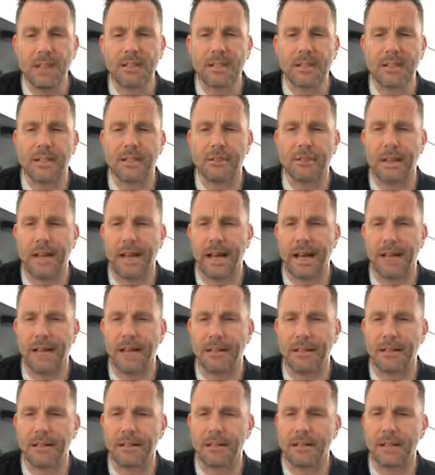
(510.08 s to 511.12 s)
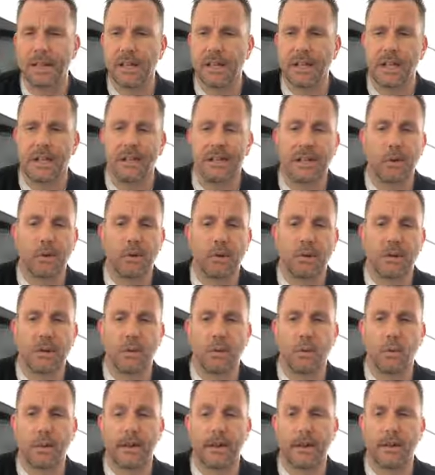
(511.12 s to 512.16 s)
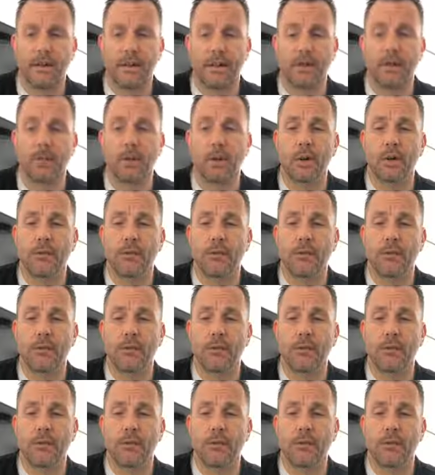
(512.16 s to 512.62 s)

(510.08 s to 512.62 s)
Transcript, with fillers: He stays behind. They were unaware of it.